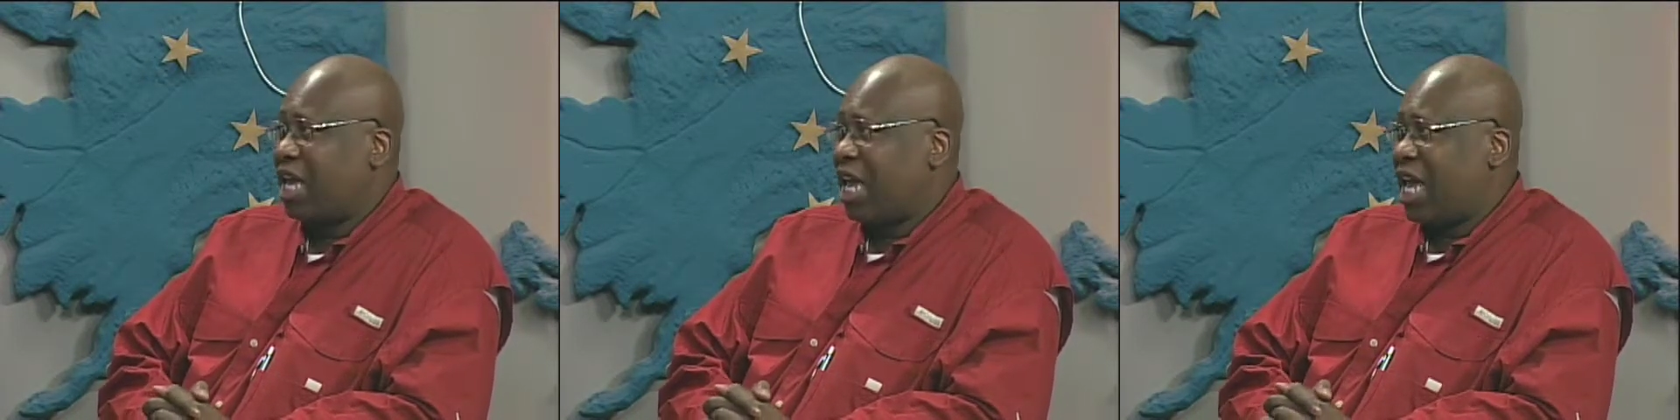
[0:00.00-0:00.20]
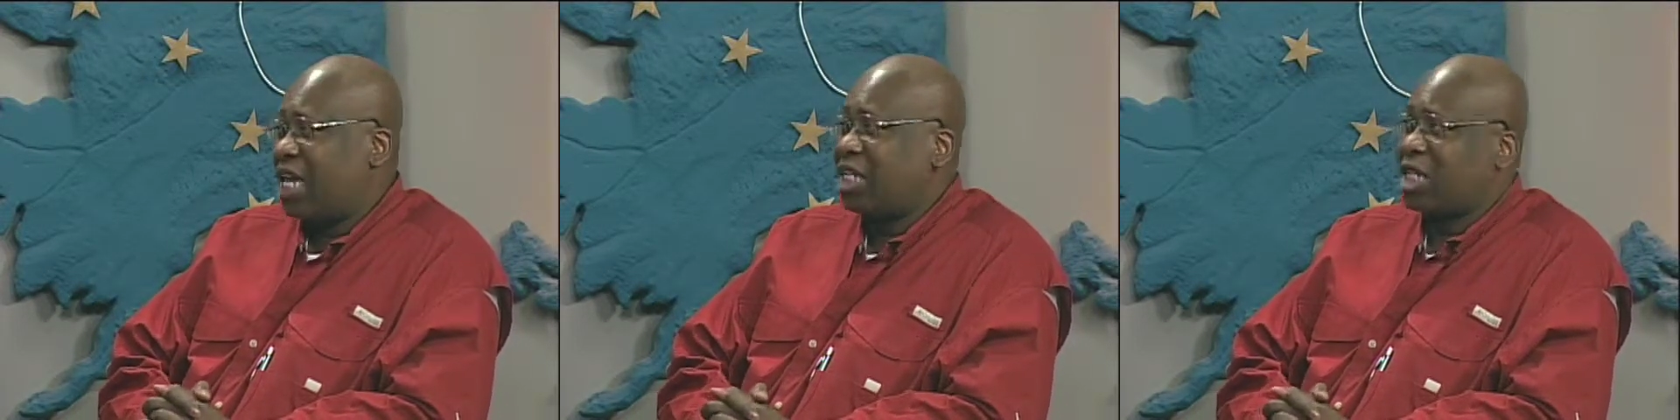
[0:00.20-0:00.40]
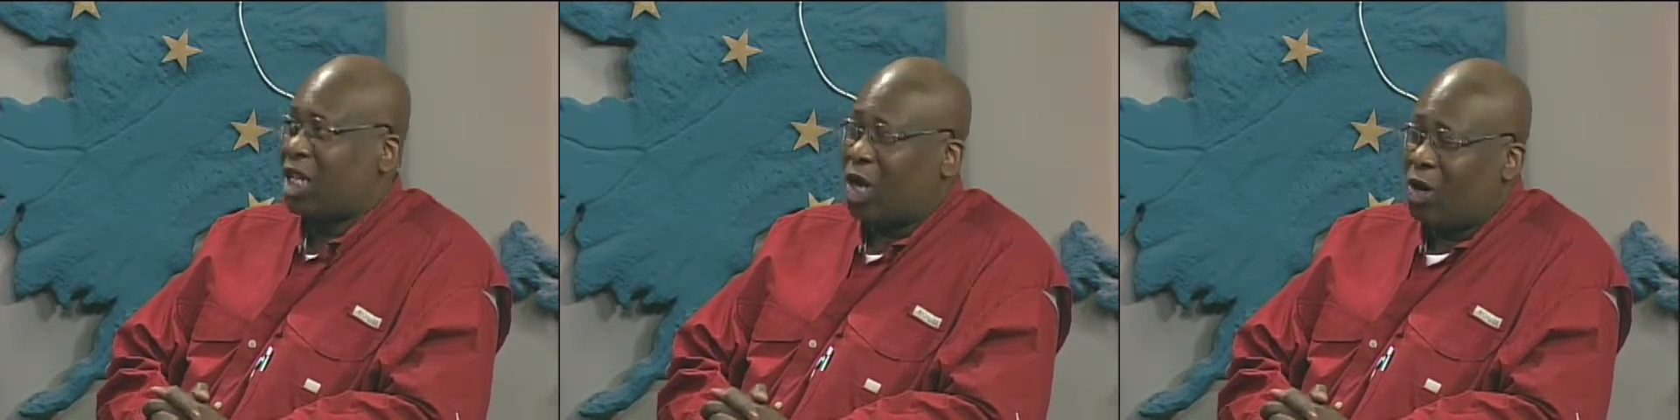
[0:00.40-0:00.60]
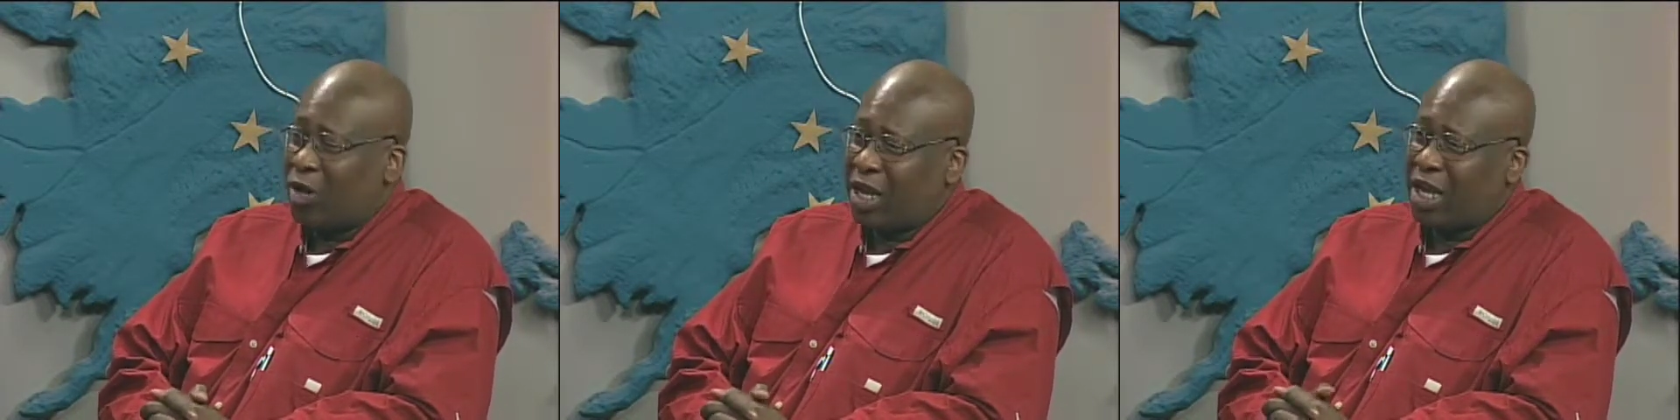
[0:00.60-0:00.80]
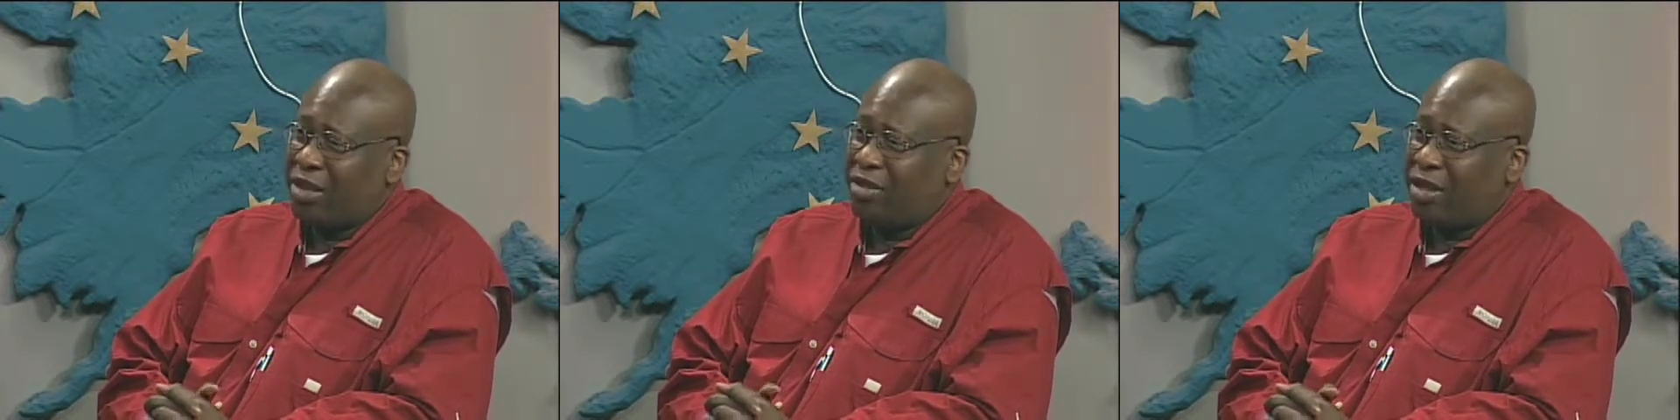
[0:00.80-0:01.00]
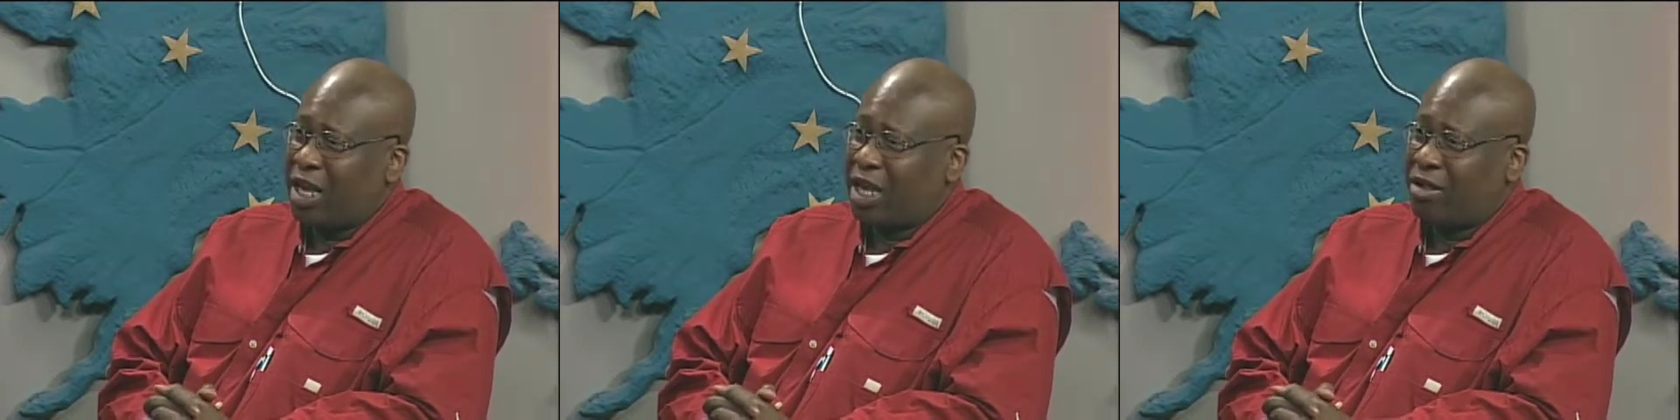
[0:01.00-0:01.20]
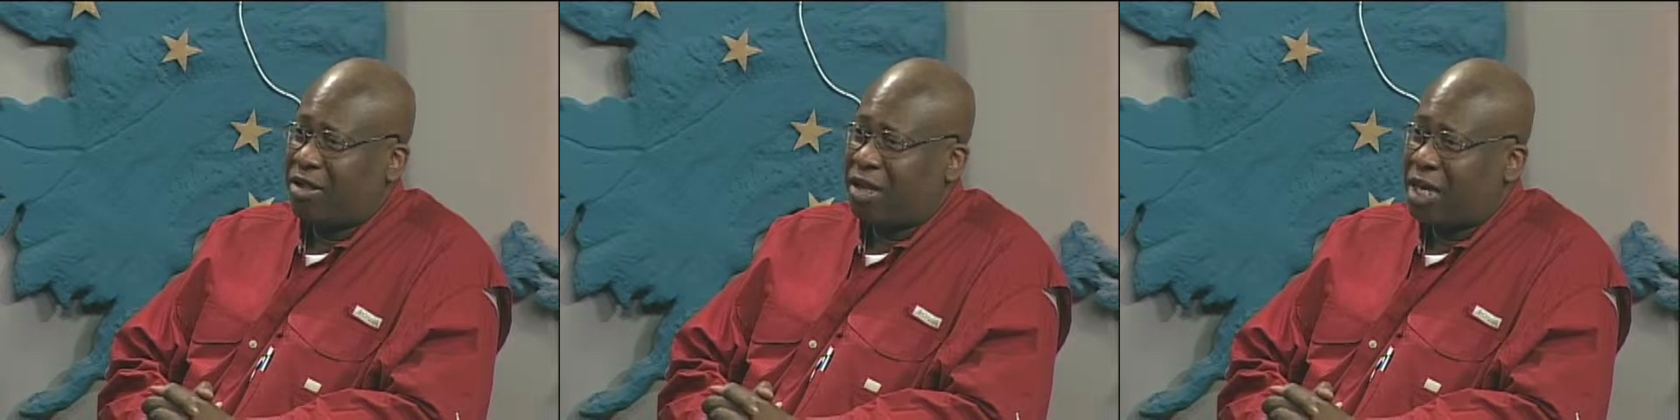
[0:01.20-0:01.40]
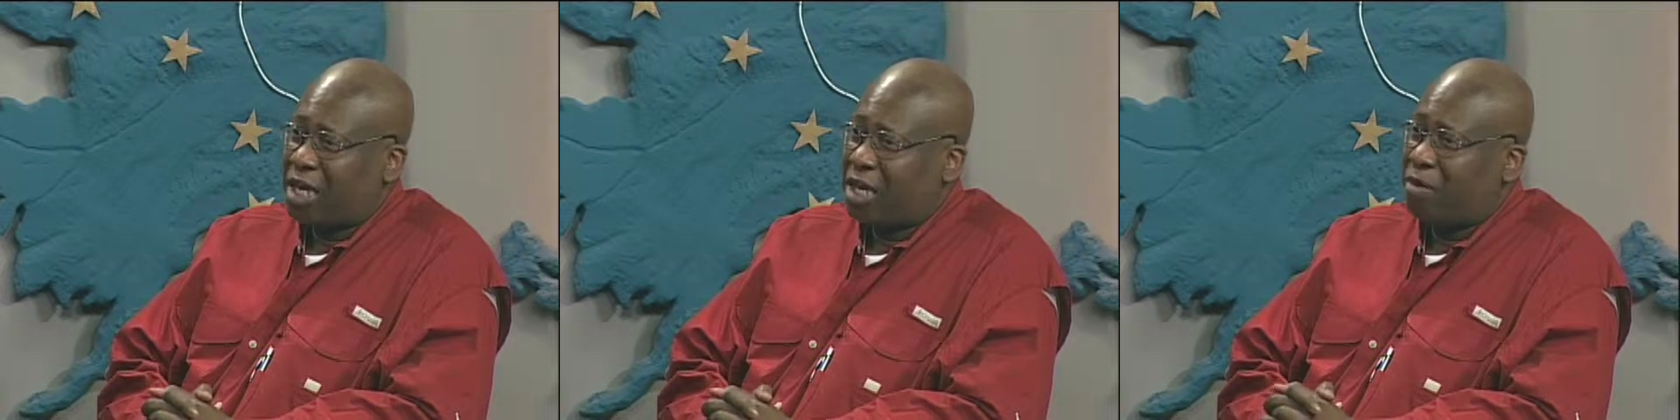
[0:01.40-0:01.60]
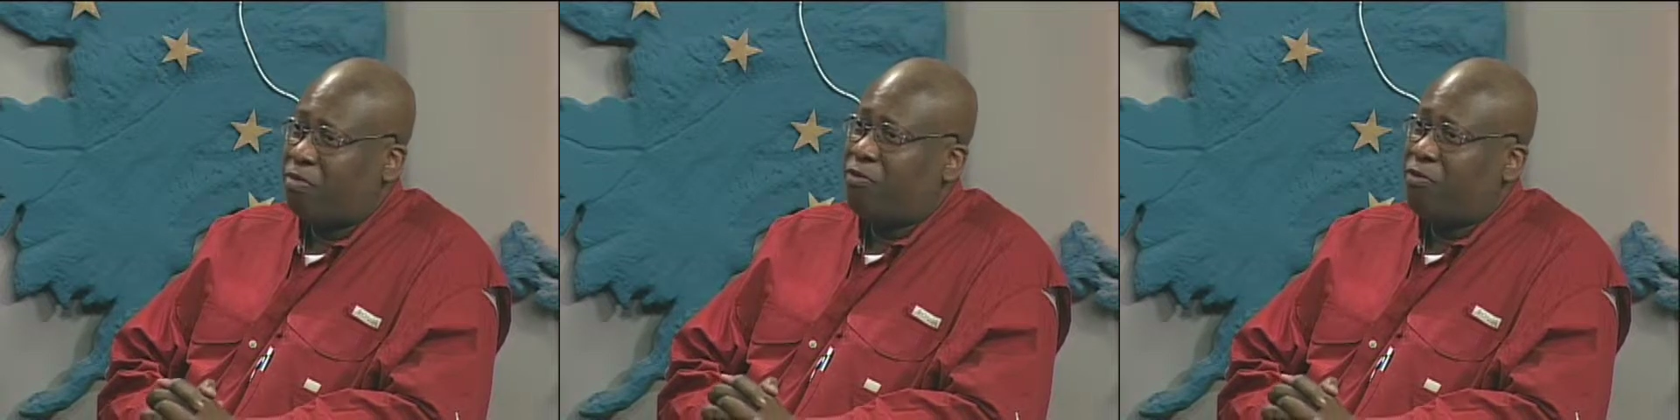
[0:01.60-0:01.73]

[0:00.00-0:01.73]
As long as he